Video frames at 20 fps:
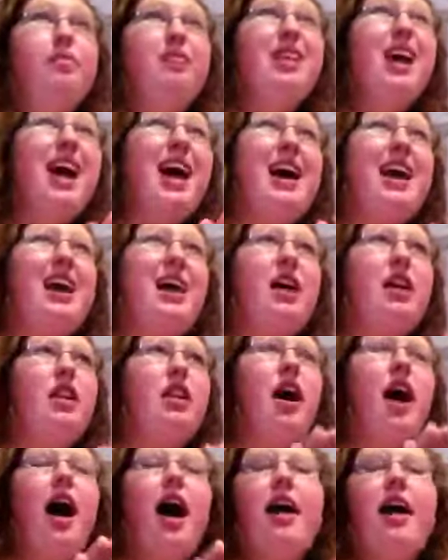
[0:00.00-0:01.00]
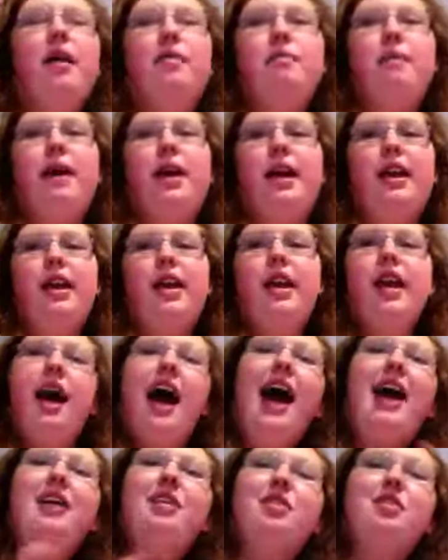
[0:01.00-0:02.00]
not a lot, but
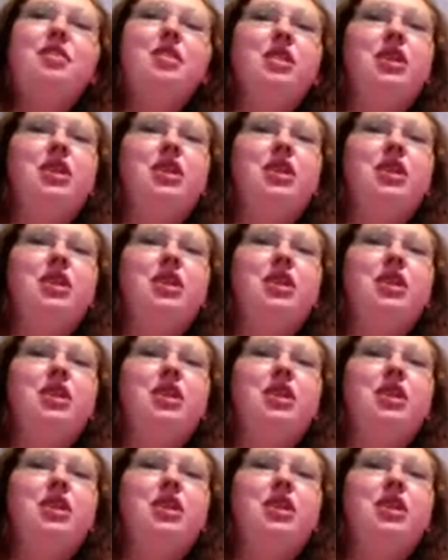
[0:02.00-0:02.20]
I just want to